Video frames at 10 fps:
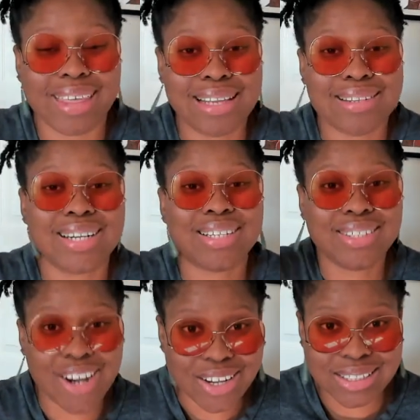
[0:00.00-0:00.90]
they
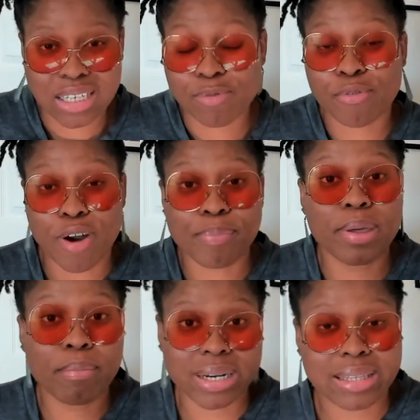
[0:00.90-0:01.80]
deduct it from
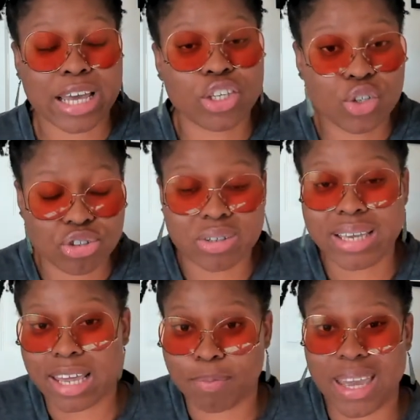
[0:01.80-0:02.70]
the money that you should
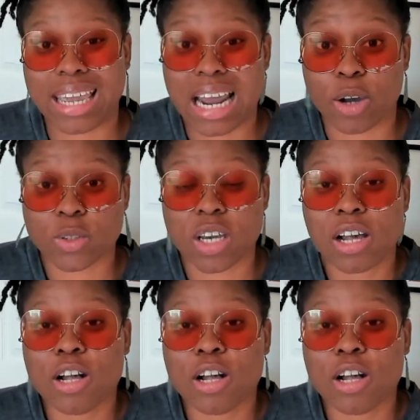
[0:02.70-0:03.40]
get paid out.